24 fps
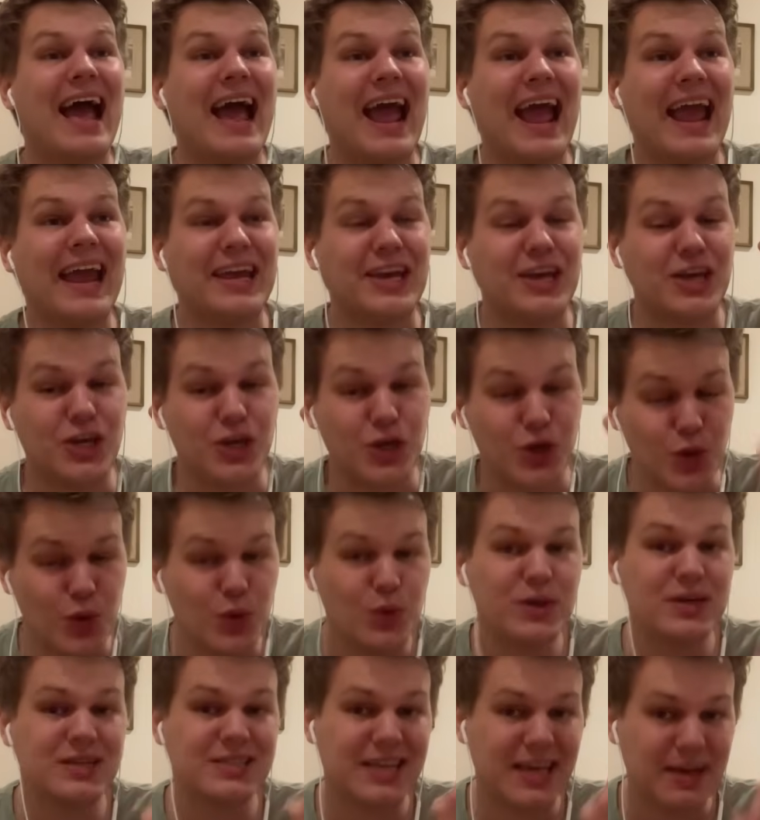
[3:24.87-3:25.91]
a
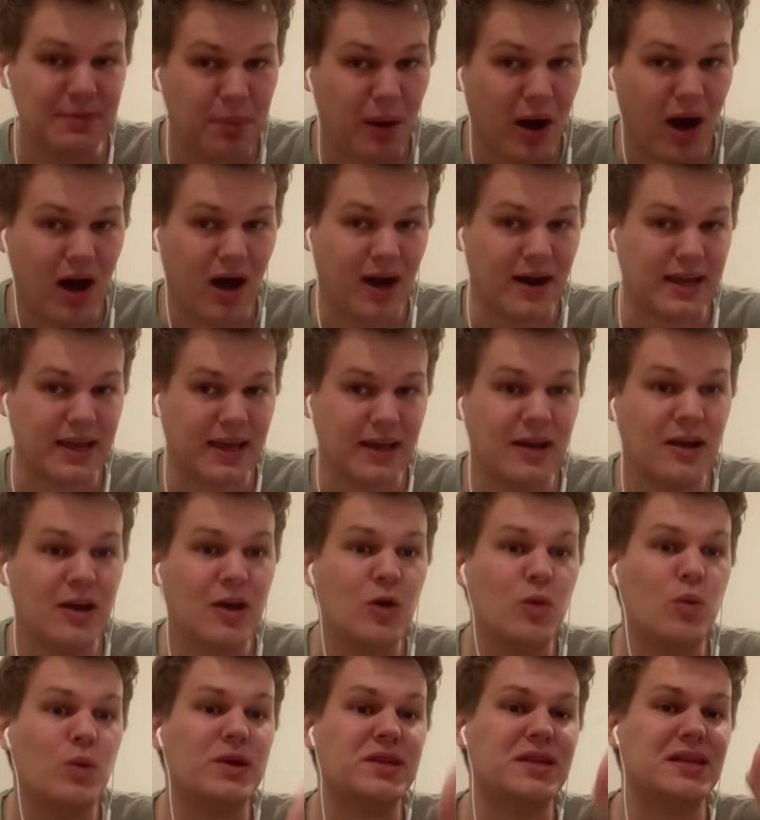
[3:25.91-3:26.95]
unity party
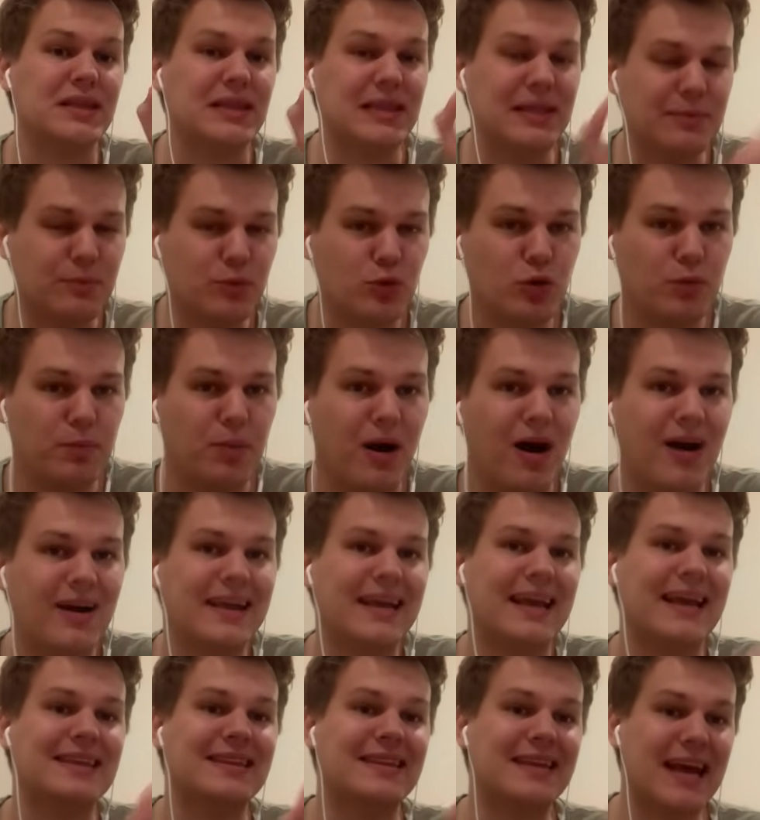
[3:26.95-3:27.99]
where the Liberal
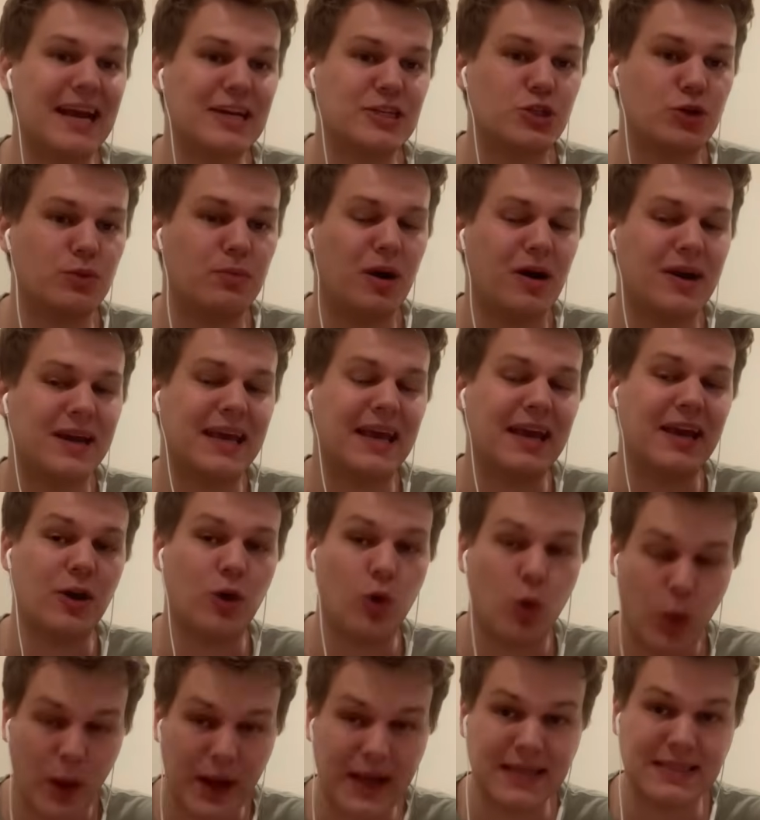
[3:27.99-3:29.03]
Party and the National Party in
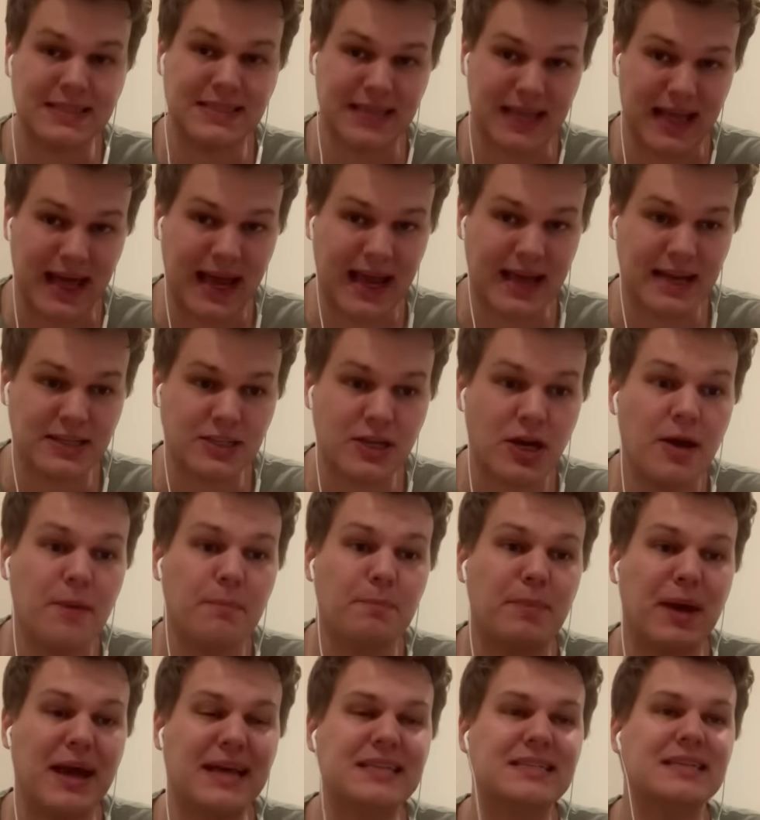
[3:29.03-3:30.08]
Queensland
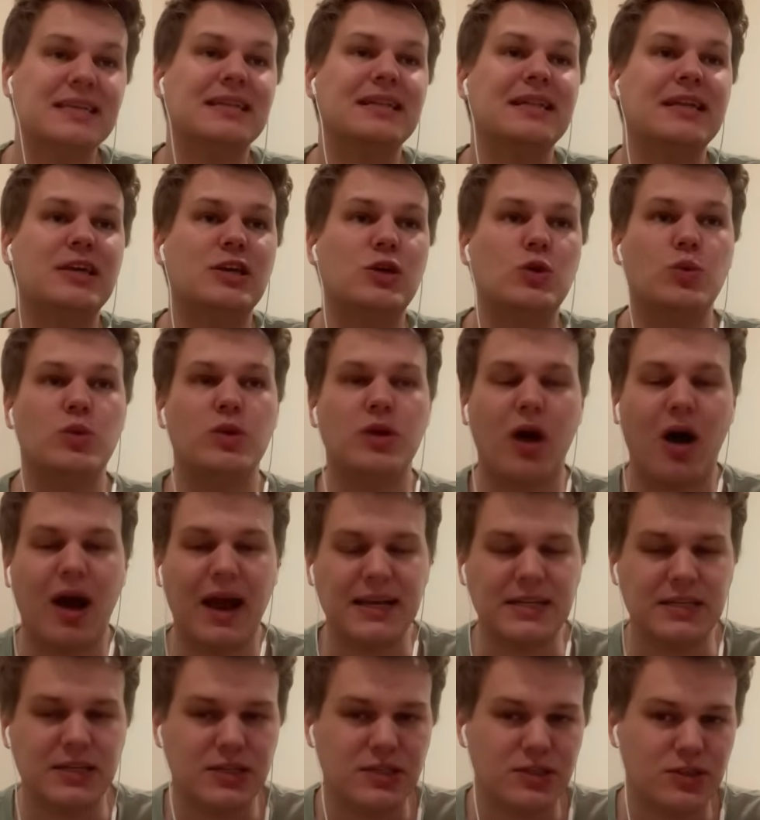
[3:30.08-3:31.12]
basically
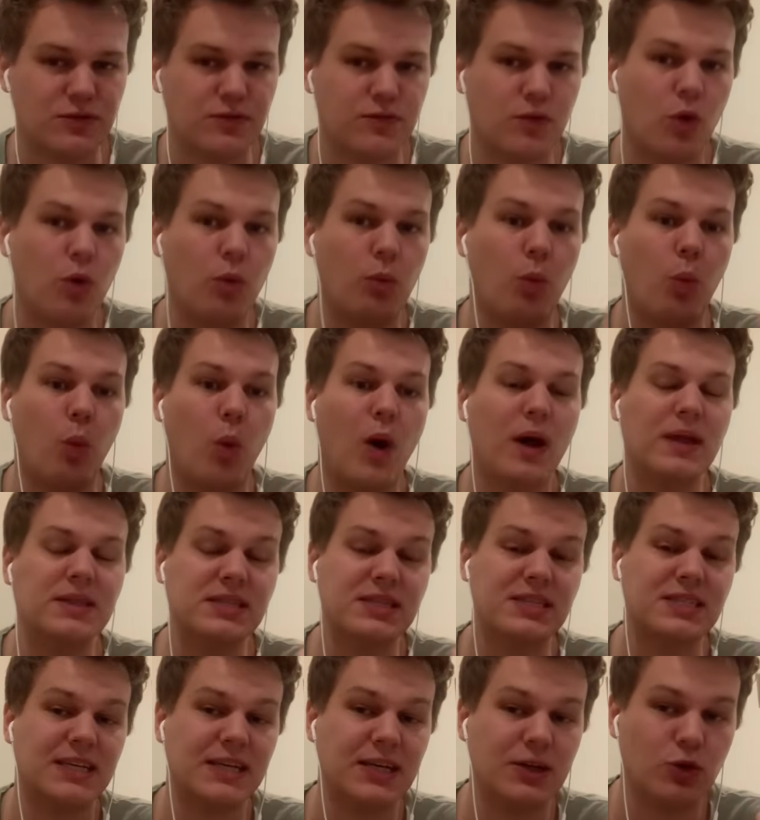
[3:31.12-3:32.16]
united to form one
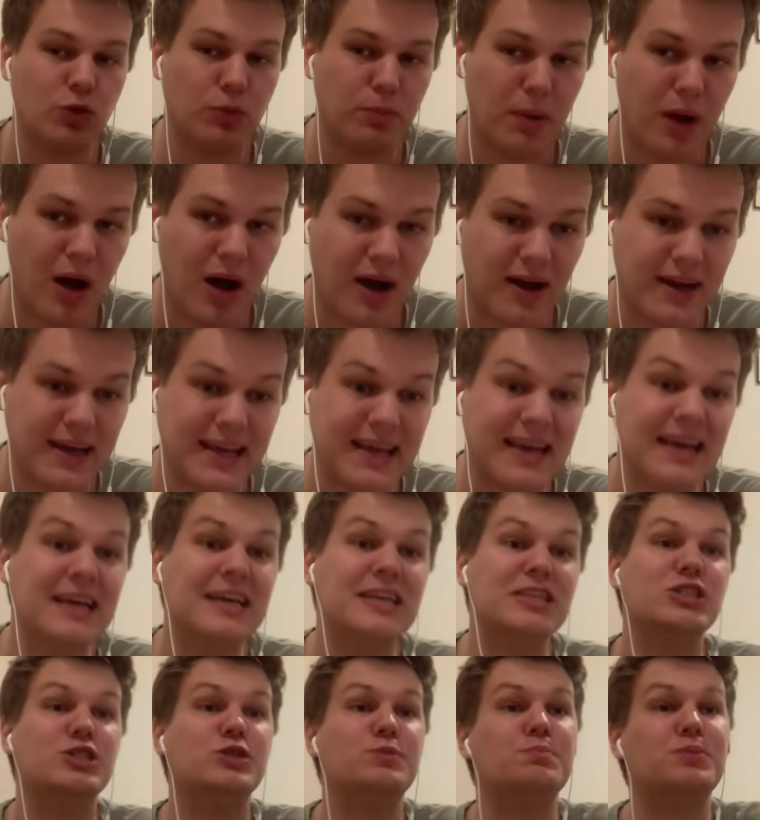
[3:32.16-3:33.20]
single party
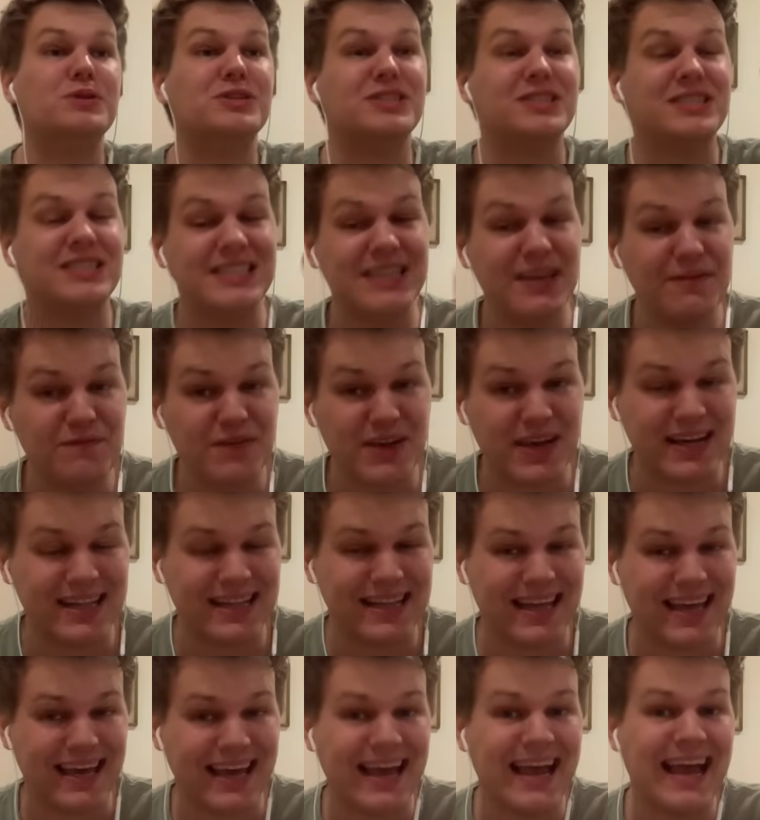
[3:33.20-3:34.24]

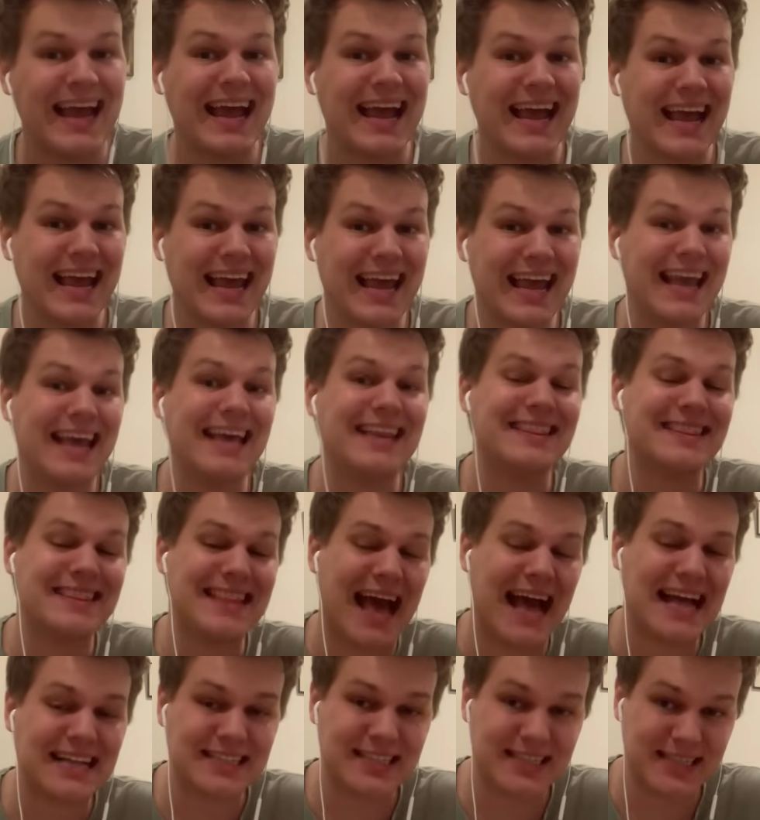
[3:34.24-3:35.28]
specifically in
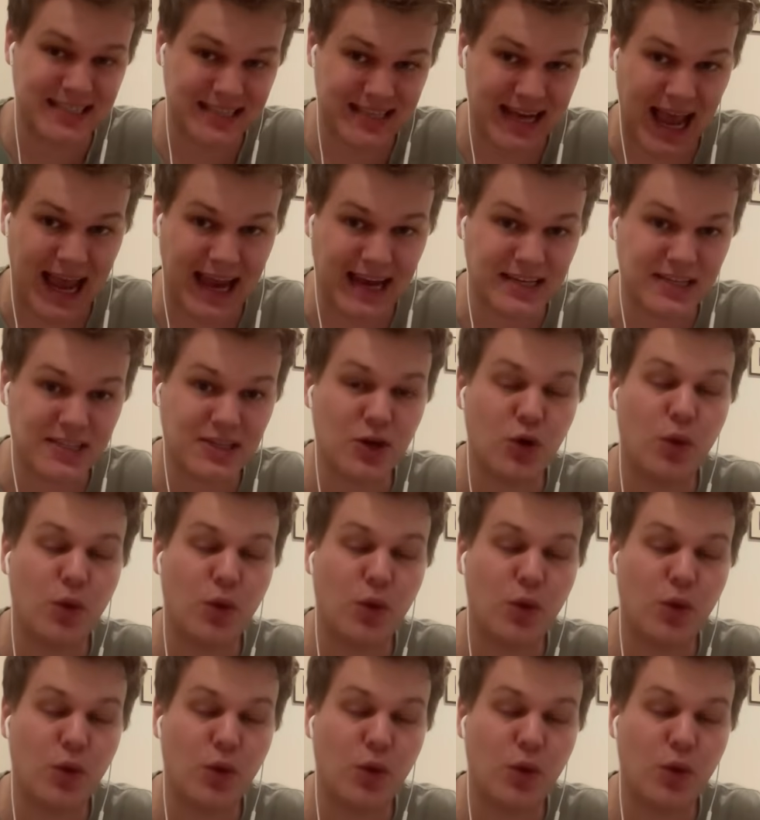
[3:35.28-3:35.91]
that state.